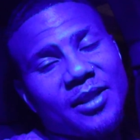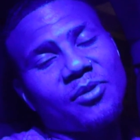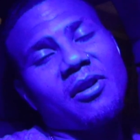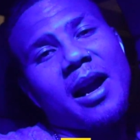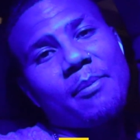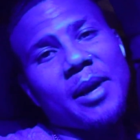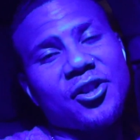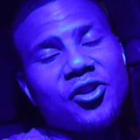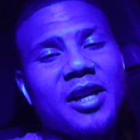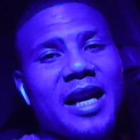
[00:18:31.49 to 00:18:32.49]
subscribed, make
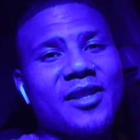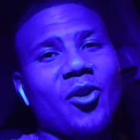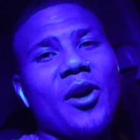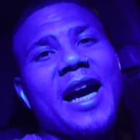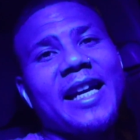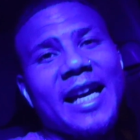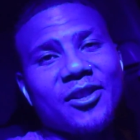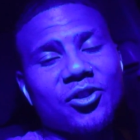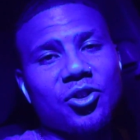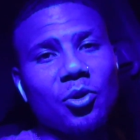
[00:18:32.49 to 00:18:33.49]
sure you guys go ahead
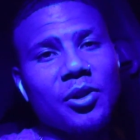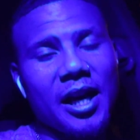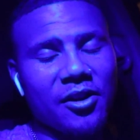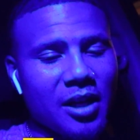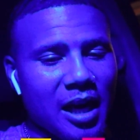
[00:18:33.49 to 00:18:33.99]
and do that, you